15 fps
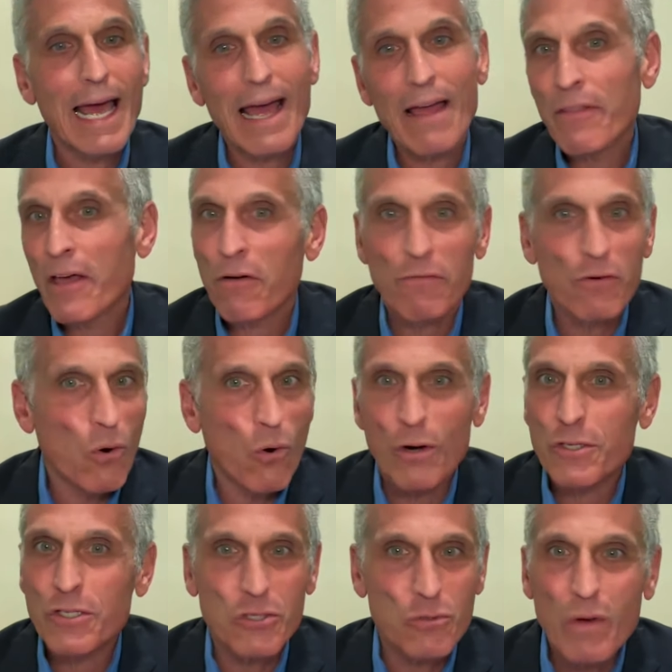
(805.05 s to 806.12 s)
And then, of
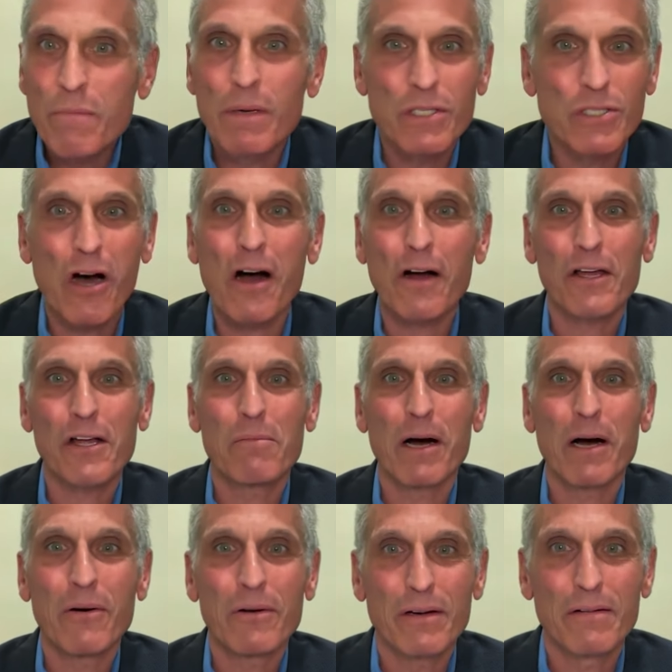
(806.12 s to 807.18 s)
course, as we've been talking
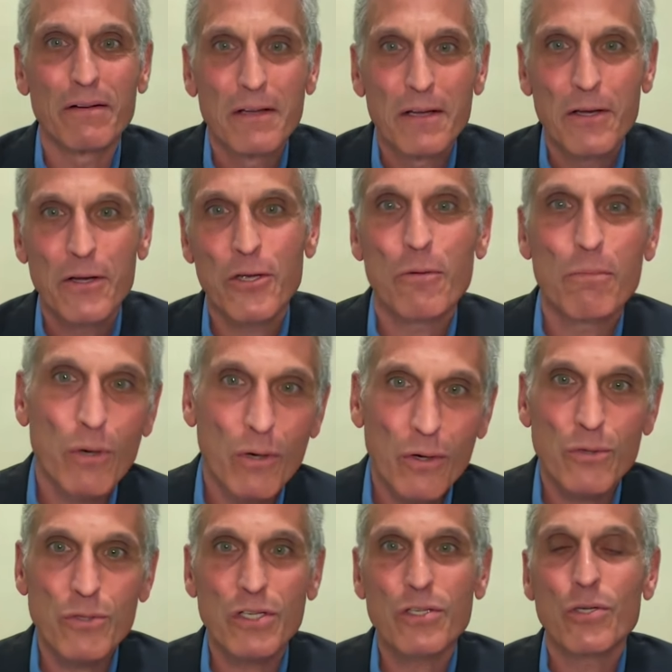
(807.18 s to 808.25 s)
about, and your book
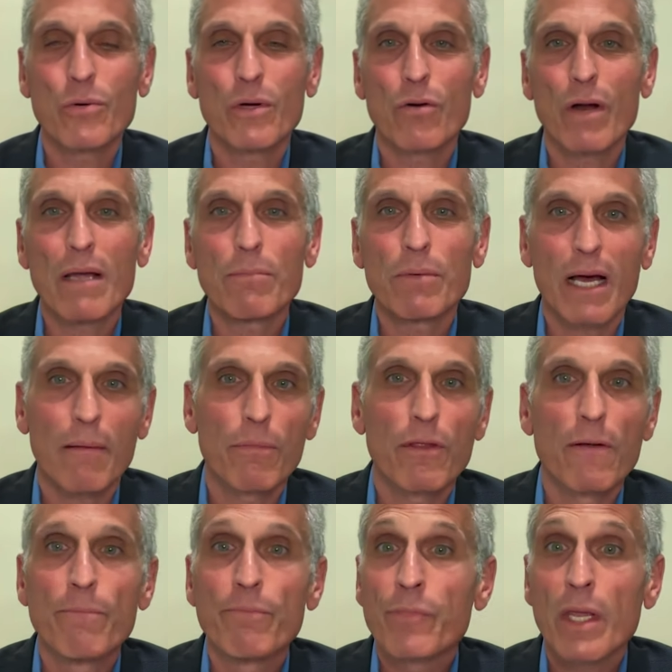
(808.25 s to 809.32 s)
goes into in great
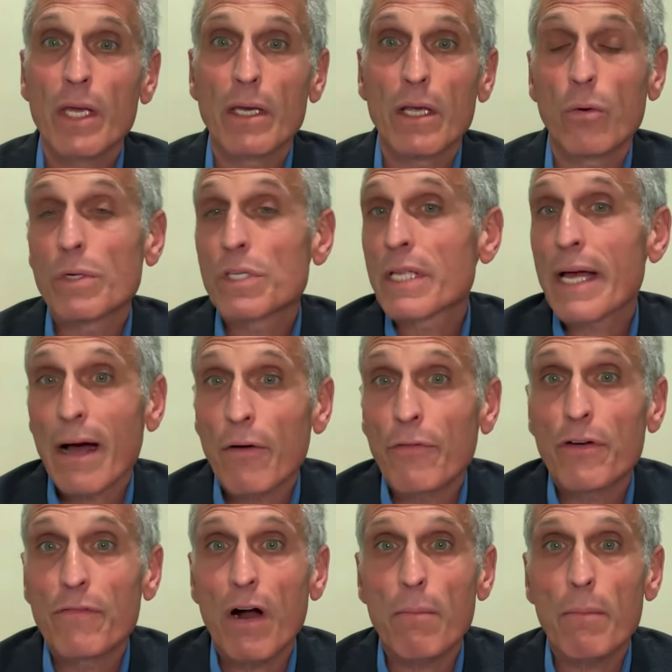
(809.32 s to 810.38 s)
depth, you know, what's the
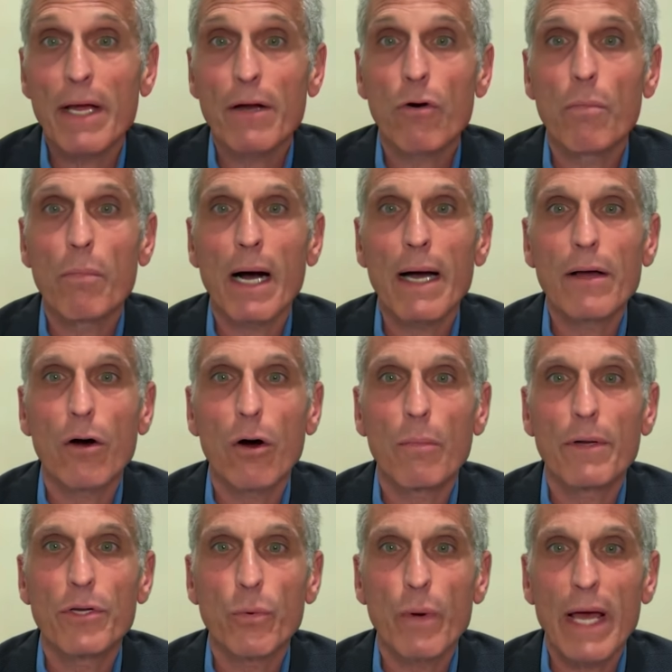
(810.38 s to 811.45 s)
health of our
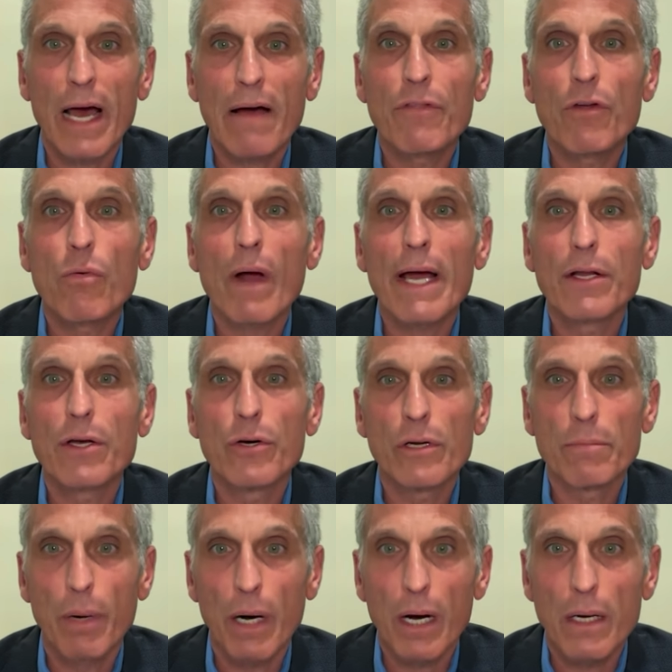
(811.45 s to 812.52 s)
microbiome? And do we have the right
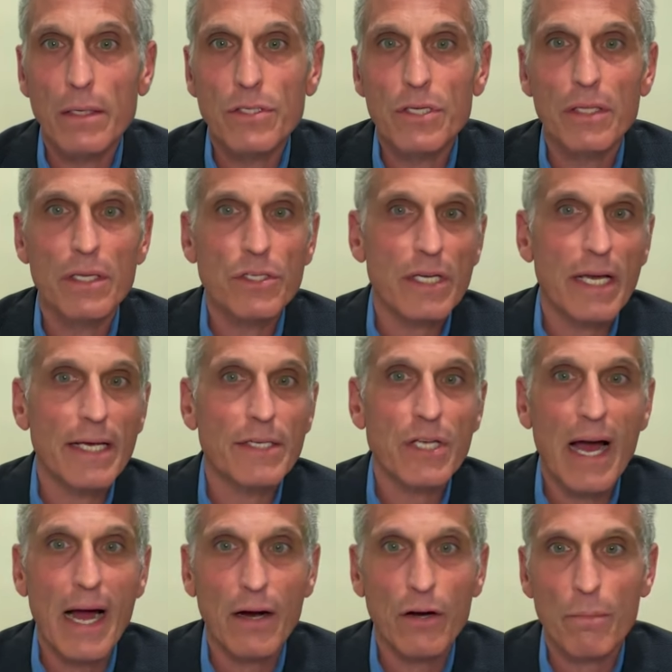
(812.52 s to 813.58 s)
good bugs, in this
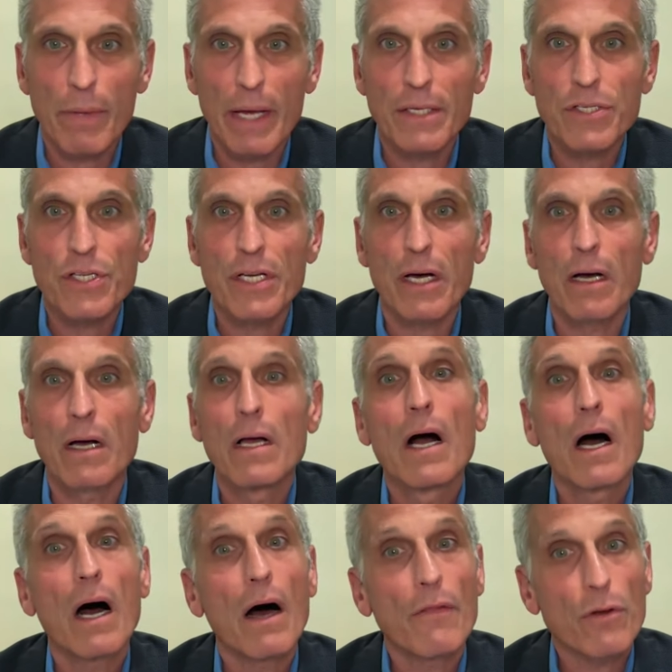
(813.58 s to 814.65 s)
case, Akkermansia,
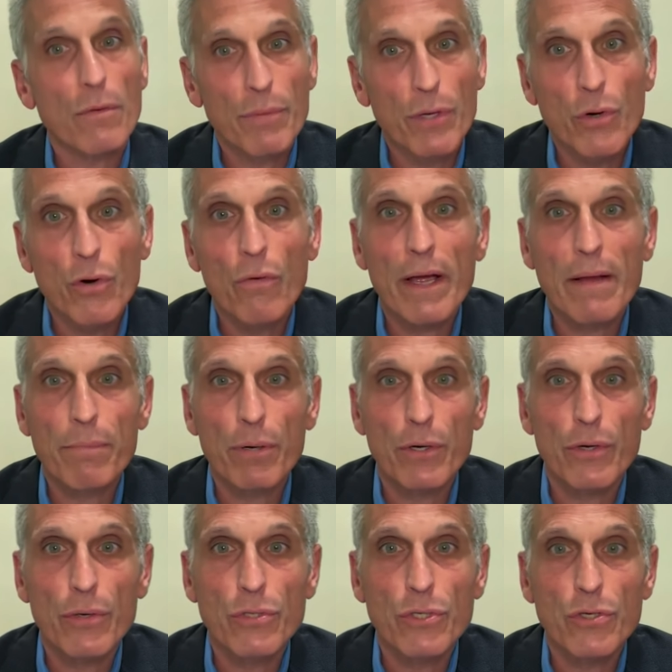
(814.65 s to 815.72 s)
other butyrate
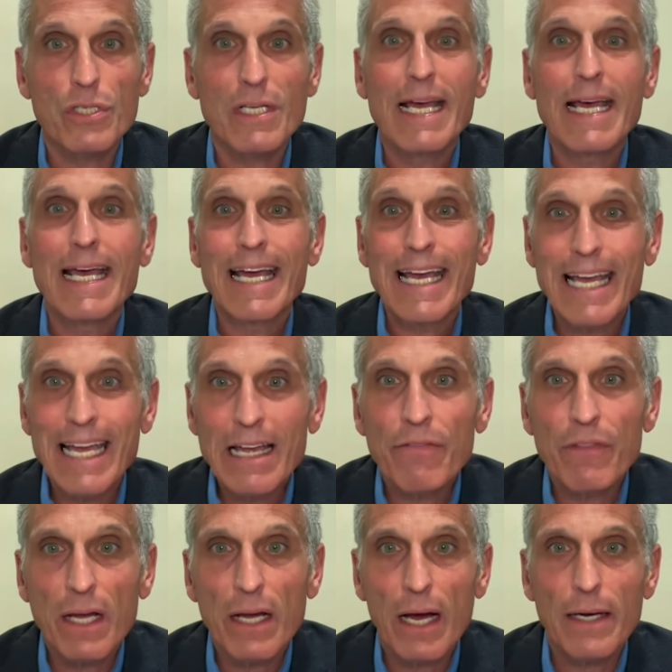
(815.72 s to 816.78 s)
producers
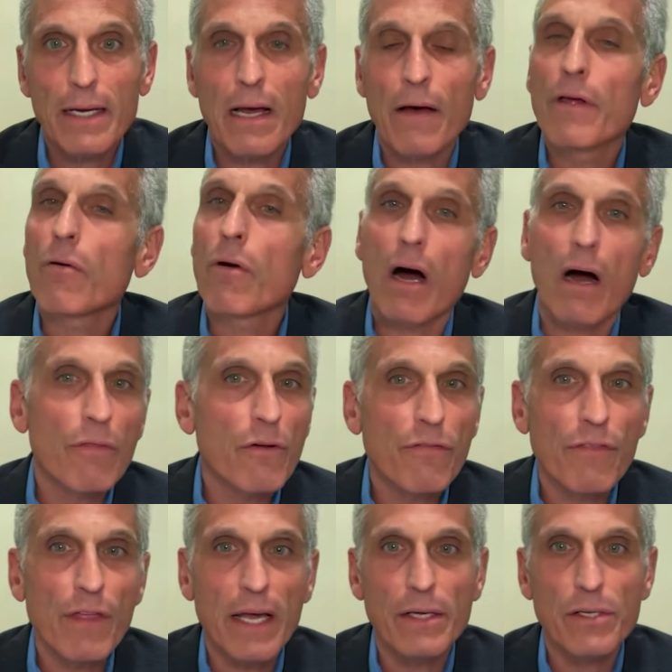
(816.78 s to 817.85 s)
in the gut? Now, there are other
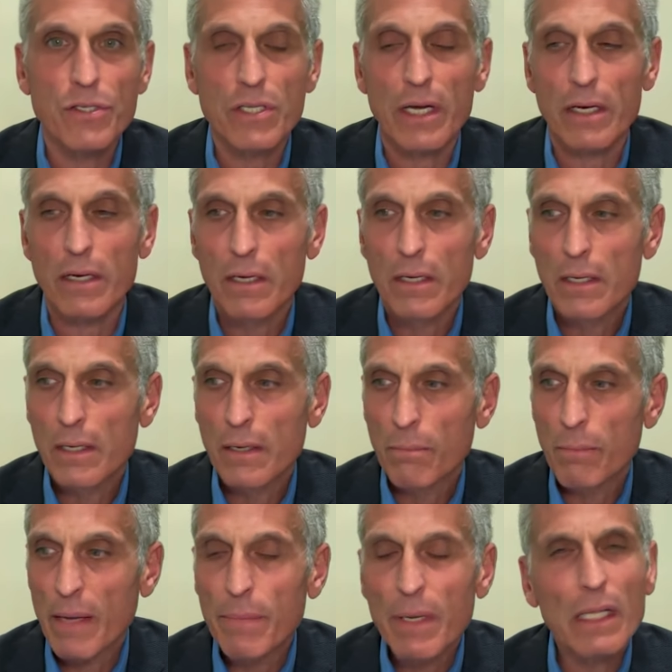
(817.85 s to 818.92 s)
things that
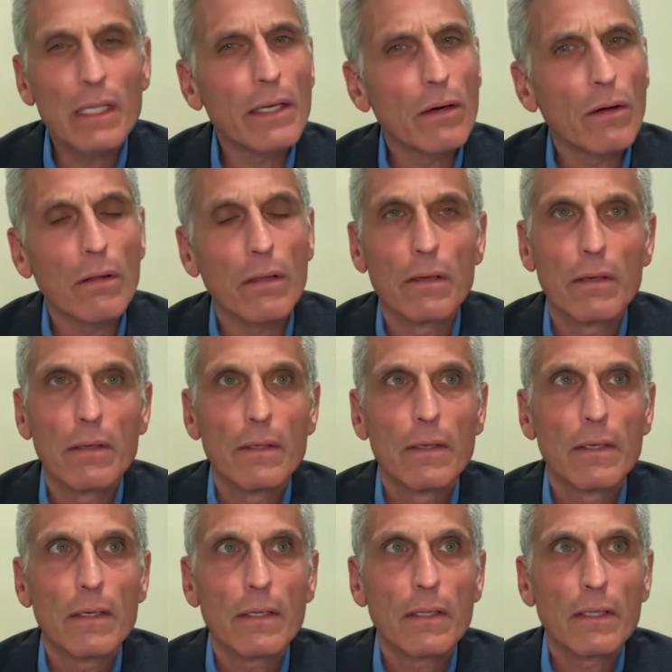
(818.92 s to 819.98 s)
may be a little
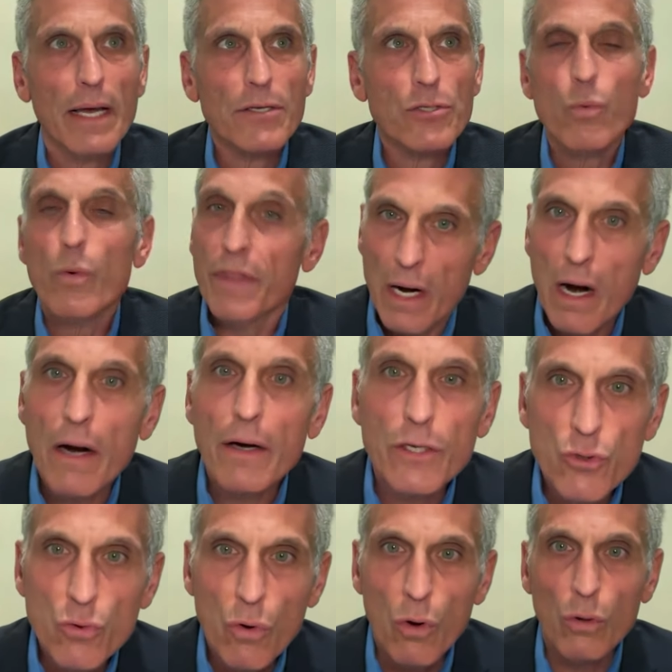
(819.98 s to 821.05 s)
less within our
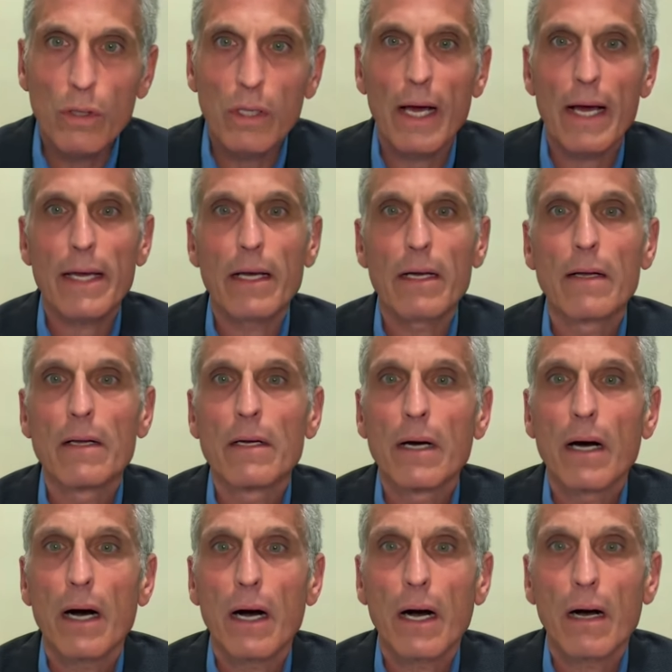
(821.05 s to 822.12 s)
control, like
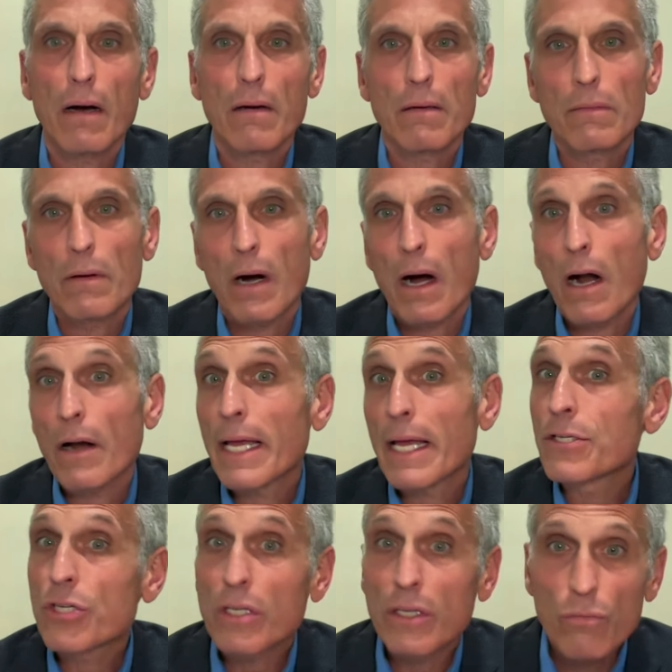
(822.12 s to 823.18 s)
uh, our
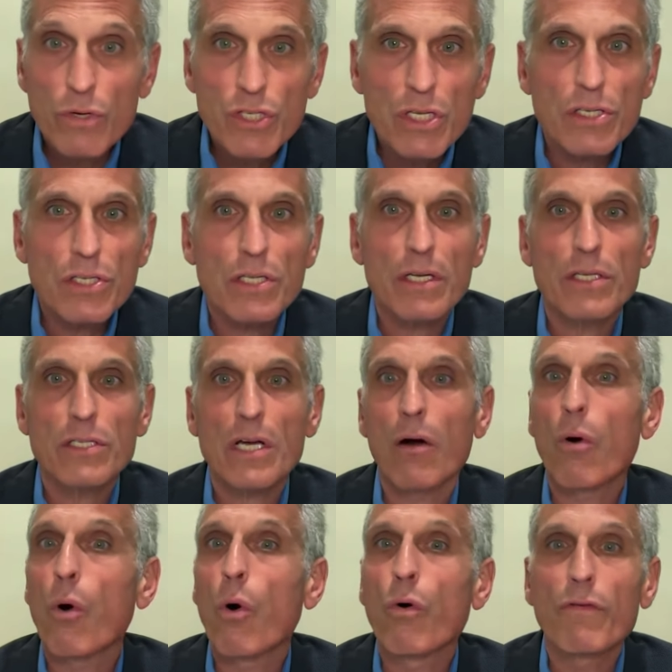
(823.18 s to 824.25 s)
insulin resistance,
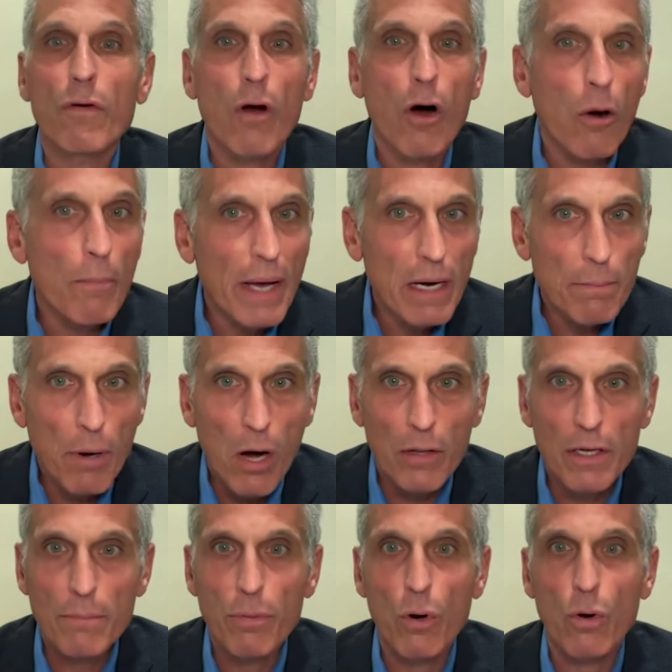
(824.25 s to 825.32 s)
our overall
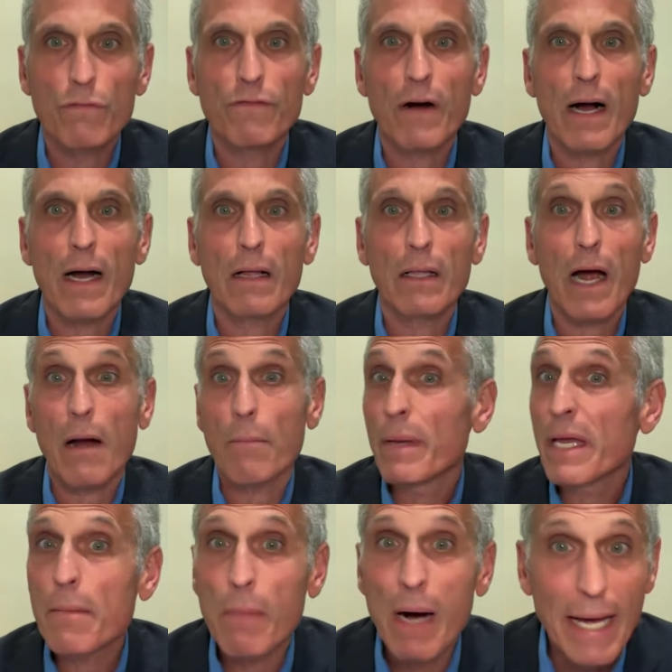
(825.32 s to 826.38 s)
metabolic profile, our
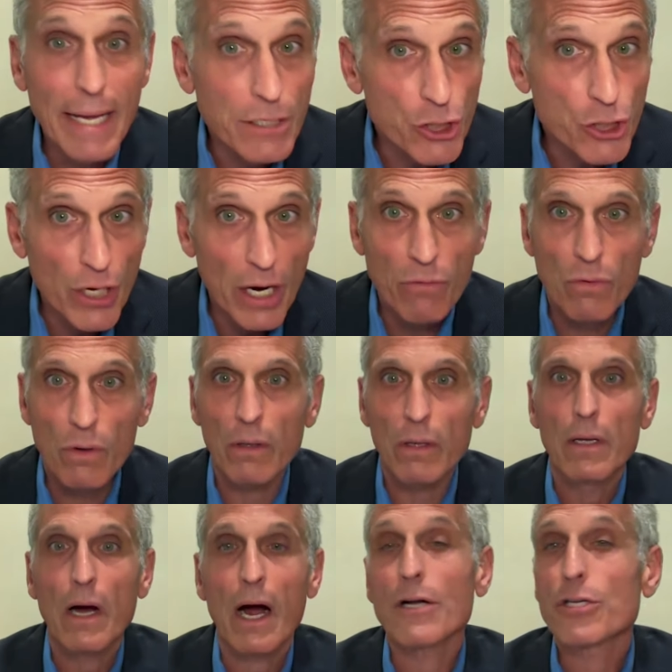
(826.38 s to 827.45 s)
BMI in
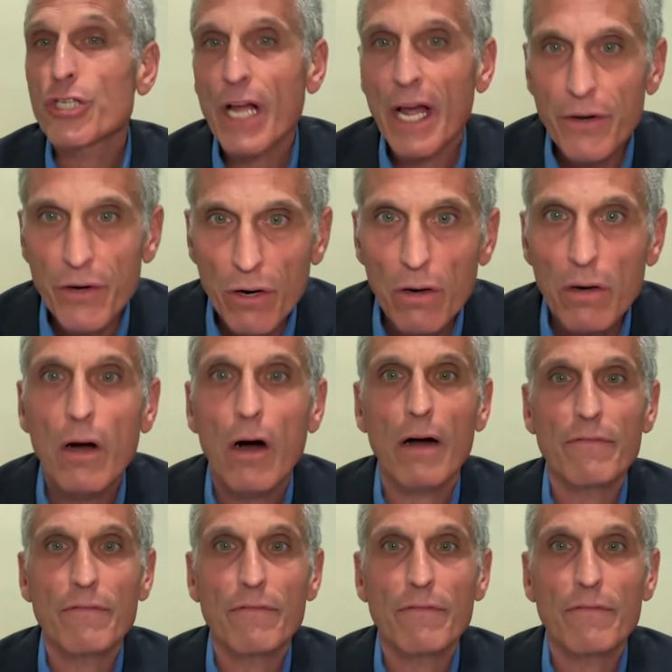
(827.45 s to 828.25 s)
general, our gender.